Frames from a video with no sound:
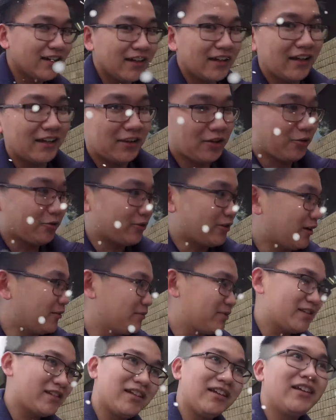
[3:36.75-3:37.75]
and no
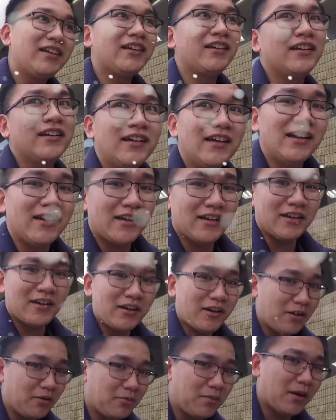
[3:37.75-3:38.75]
gloves.
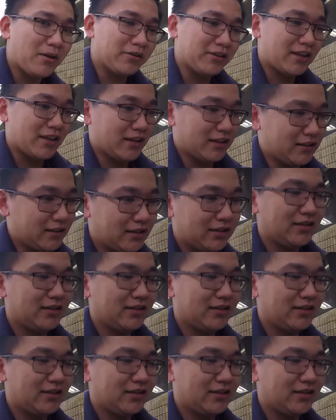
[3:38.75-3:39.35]
How about that?